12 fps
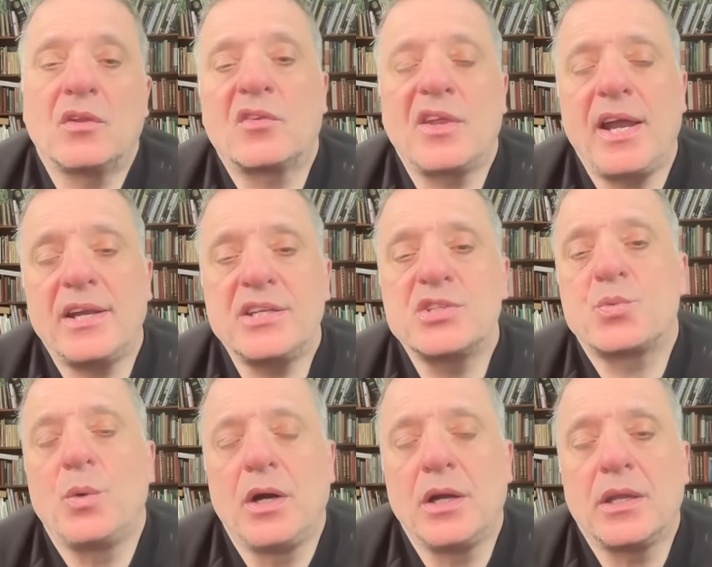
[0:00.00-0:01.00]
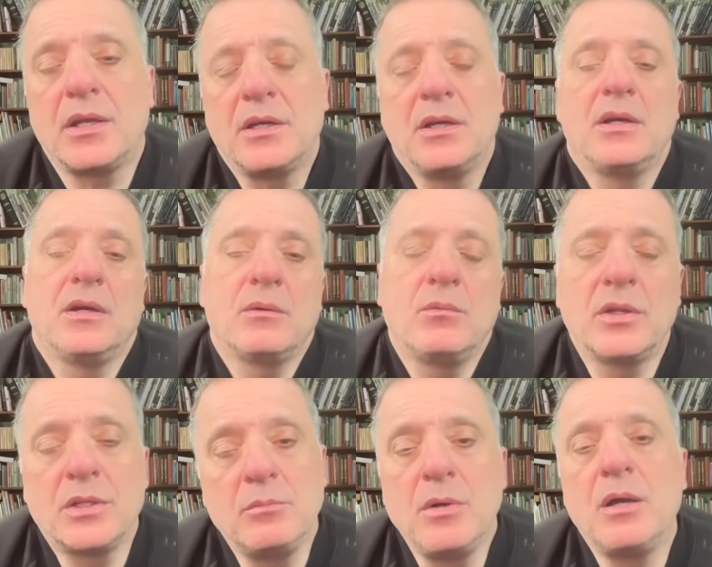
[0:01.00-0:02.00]
that is why, when
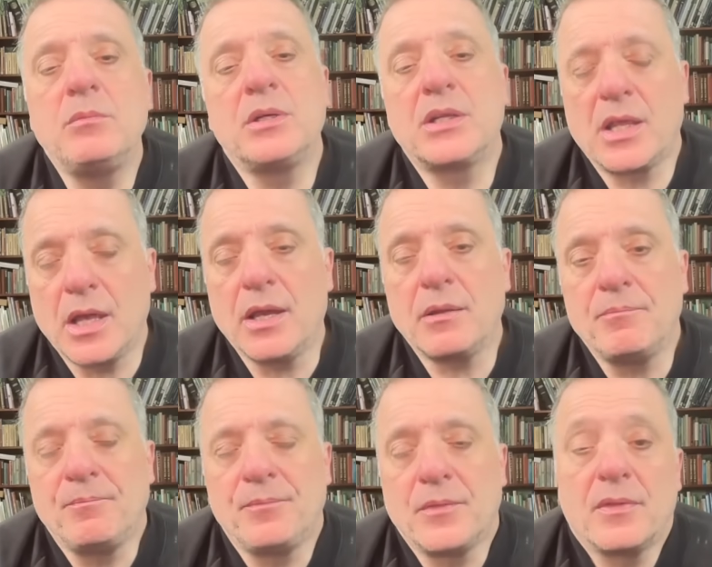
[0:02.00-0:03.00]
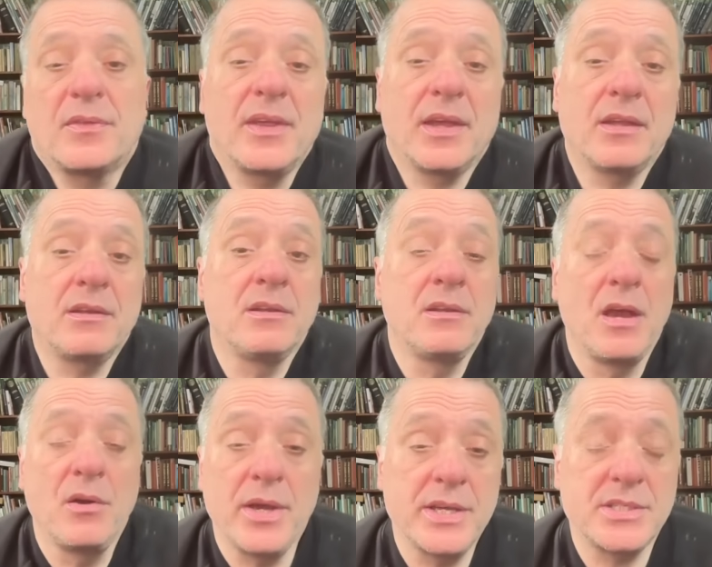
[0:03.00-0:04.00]
the moment came, they had
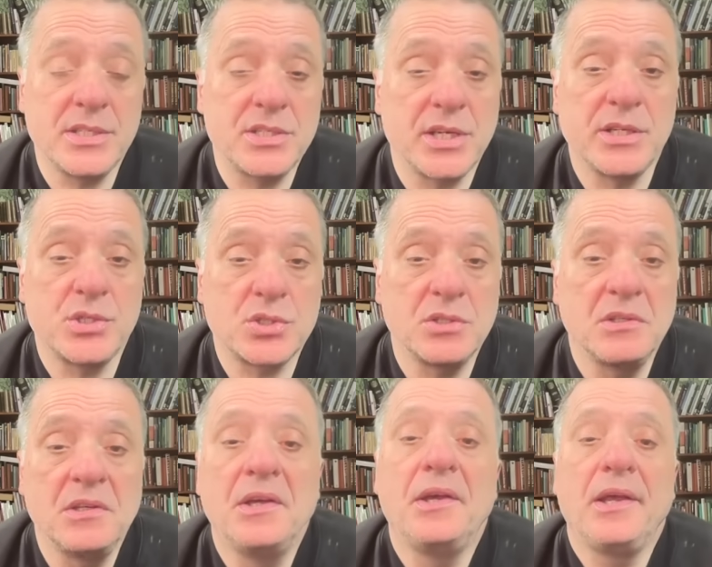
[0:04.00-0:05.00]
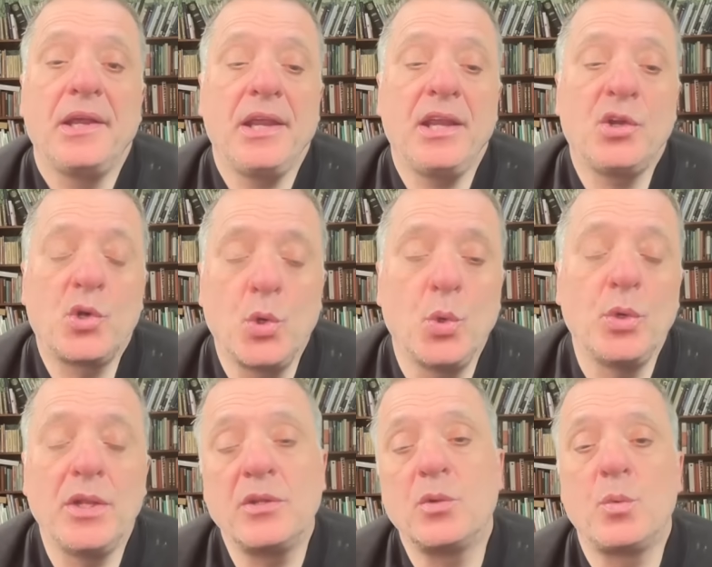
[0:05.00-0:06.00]
no hesitation in
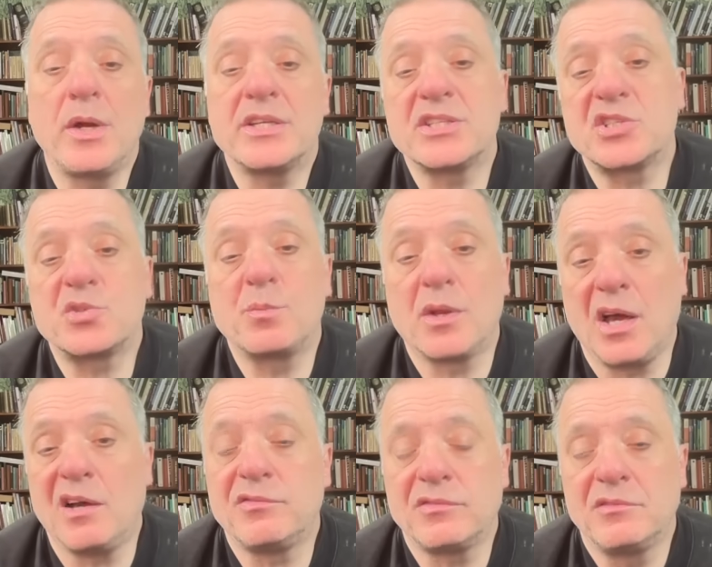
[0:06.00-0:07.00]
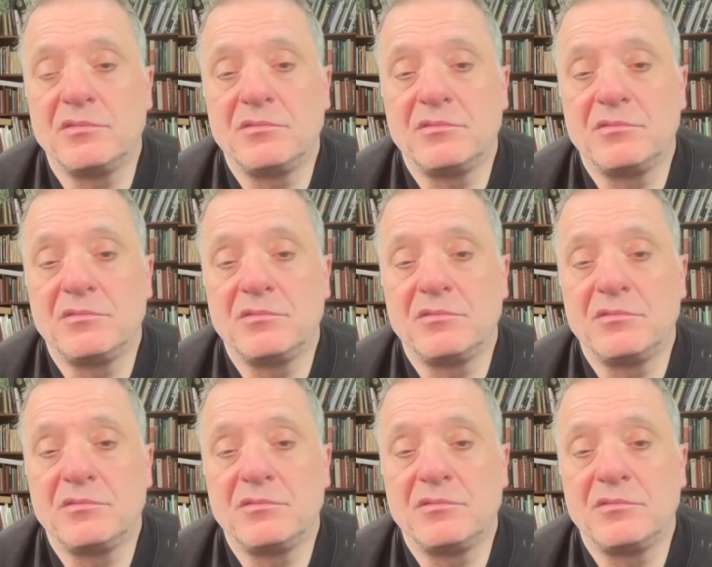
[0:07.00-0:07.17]
calling the West's bluff.